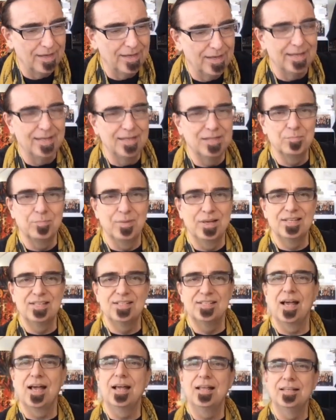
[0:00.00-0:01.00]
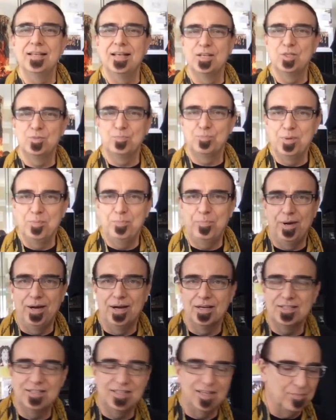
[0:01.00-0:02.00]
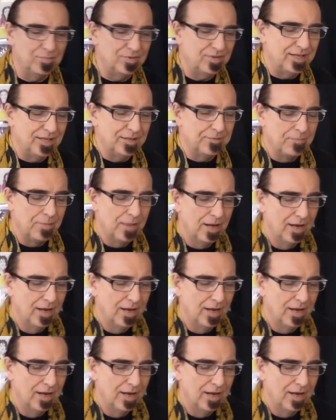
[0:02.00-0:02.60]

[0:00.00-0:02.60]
and my son has prepared something